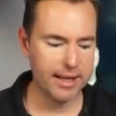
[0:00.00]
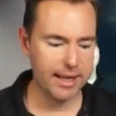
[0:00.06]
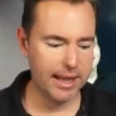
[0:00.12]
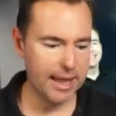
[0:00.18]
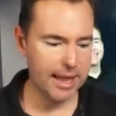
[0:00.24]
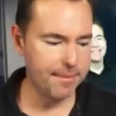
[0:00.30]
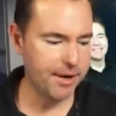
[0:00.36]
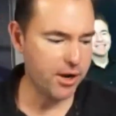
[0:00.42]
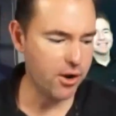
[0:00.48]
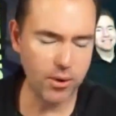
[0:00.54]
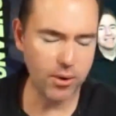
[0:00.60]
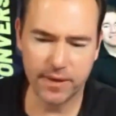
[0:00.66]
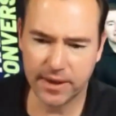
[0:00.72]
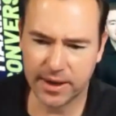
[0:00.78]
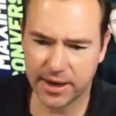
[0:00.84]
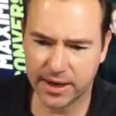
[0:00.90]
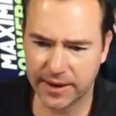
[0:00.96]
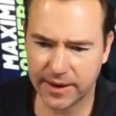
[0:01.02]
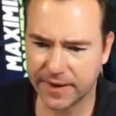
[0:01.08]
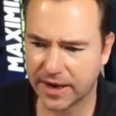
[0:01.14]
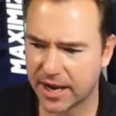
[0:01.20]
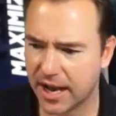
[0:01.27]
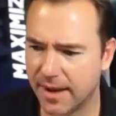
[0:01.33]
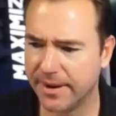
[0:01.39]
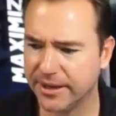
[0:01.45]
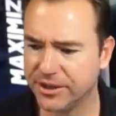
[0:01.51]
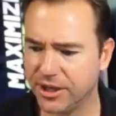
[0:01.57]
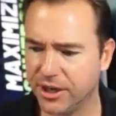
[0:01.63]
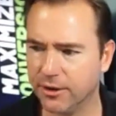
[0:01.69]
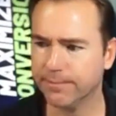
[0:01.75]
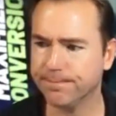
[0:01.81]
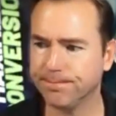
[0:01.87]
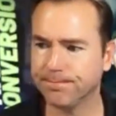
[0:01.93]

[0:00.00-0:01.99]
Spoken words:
Let me know in the comments here.